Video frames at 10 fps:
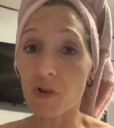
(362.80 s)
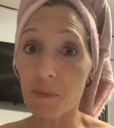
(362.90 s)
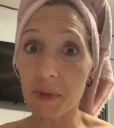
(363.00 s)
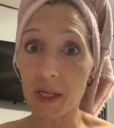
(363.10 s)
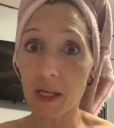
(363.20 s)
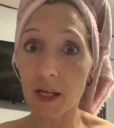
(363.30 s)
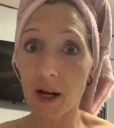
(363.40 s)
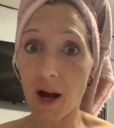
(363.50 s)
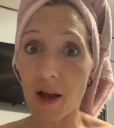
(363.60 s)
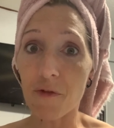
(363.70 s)
to me,
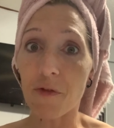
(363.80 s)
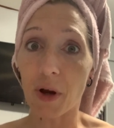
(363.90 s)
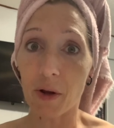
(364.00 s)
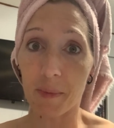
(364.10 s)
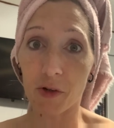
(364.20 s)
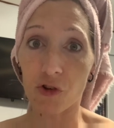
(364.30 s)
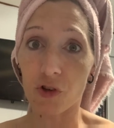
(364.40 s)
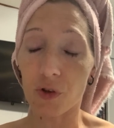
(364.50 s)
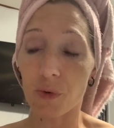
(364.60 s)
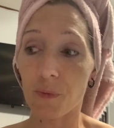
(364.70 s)
I very much
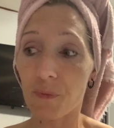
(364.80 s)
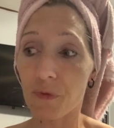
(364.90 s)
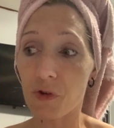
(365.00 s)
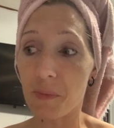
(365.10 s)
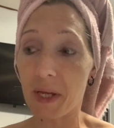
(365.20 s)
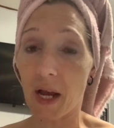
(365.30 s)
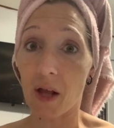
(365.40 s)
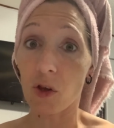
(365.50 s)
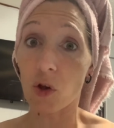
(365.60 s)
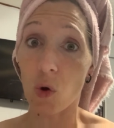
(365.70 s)
do. To me, I
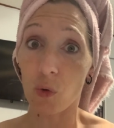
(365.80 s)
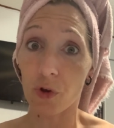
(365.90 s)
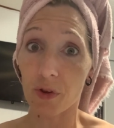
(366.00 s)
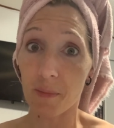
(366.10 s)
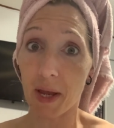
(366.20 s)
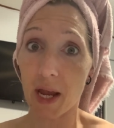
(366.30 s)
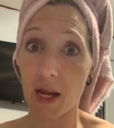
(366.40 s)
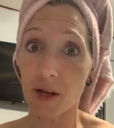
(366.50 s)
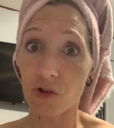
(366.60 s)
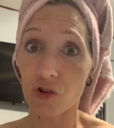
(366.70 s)
look older than my
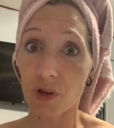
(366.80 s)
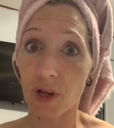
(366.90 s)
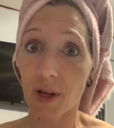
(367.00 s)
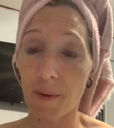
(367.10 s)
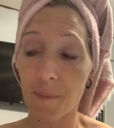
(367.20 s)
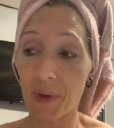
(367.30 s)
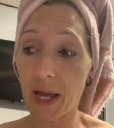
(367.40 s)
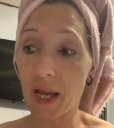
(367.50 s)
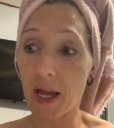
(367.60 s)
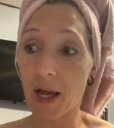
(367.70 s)
age,
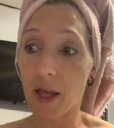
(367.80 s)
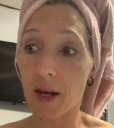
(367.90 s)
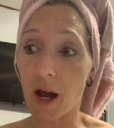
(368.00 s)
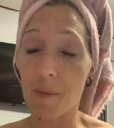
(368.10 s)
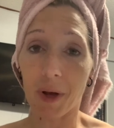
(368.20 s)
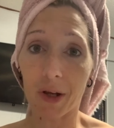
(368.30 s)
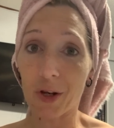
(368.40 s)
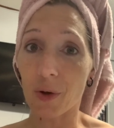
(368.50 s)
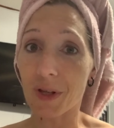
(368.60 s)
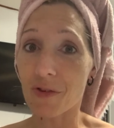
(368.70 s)
and I'm not
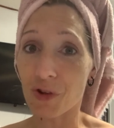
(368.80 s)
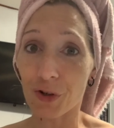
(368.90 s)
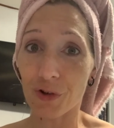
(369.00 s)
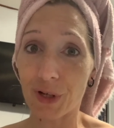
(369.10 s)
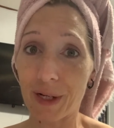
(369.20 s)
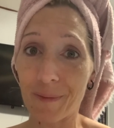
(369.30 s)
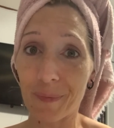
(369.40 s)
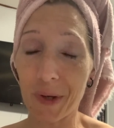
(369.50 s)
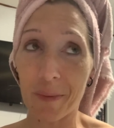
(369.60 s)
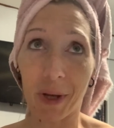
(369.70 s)
going to go get surgery.
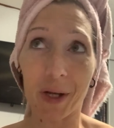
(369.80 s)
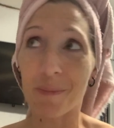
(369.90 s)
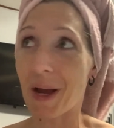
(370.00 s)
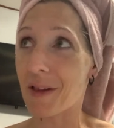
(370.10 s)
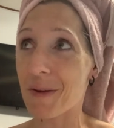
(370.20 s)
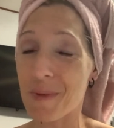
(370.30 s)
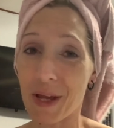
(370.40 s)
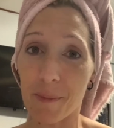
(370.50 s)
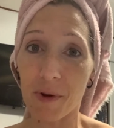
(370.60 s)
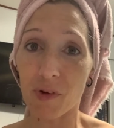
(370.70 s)
I'm not going to pile on
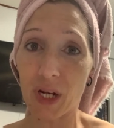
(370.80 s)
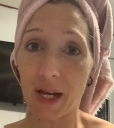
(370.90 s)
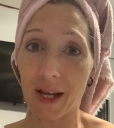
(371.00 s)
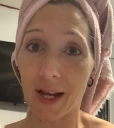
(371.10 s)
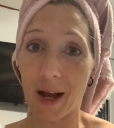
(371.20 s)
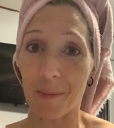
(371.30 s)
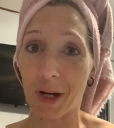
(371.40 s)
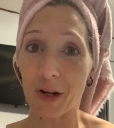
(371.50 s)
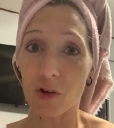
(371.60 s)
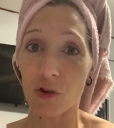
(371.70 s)
makeup every day. I'm
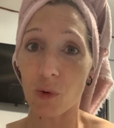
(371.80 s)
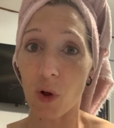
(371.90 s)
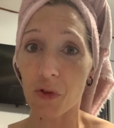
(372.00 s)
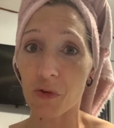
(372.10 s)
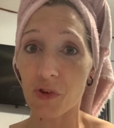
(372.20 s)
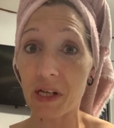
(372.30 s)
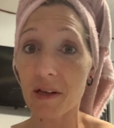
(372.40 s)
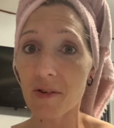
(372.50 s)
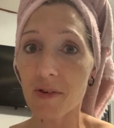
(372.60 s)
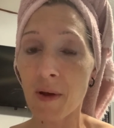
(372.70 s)
not going to do all those
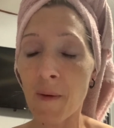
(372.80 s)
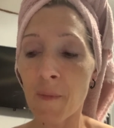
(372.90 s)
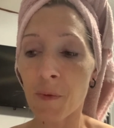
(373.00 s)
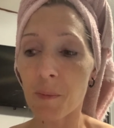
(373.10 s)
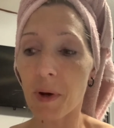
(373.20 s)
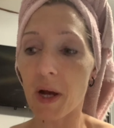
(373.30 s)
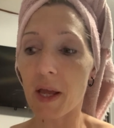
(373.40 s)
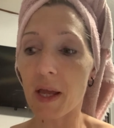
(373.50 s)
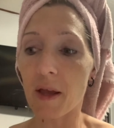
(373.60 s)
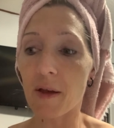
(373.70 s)
things. But
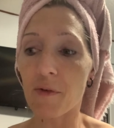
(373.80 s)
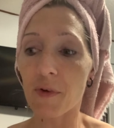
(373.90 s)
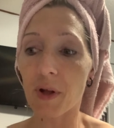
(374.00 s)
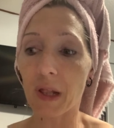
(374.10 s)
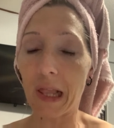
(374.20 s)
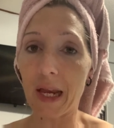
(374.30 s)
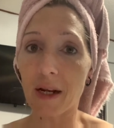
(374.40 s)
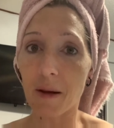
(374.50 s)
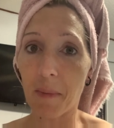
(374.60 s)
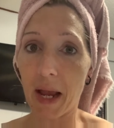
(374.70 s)
if
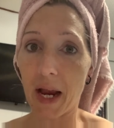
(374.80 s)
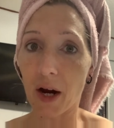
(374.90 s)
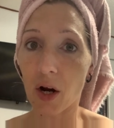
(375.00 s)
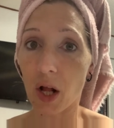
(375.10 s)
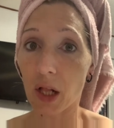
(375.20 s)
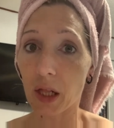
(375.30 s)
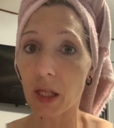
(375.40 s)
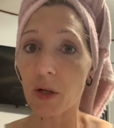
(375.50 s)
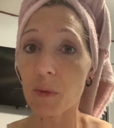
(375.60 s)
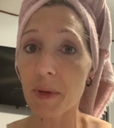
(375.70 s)
lightening my hair a
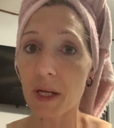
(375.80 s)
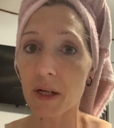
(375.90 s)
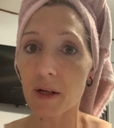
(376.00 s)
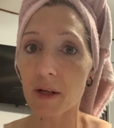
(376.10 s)
little bit,